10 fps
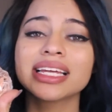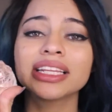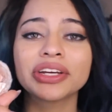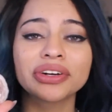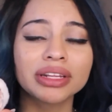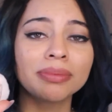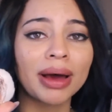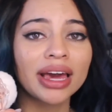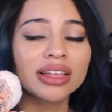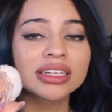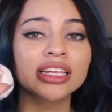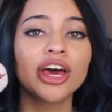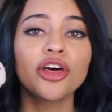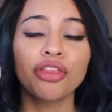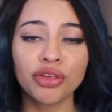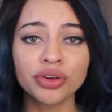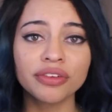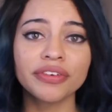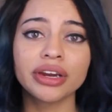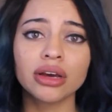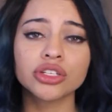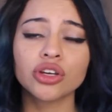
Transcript: can literally buy this through the video.